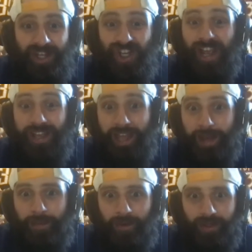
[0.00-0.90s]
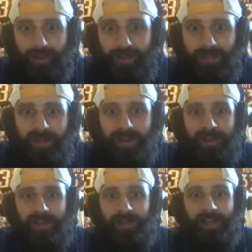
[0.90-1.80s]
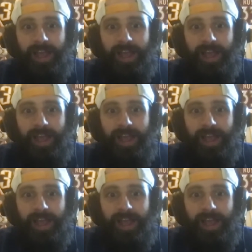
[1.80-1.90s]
Jack Campbell, the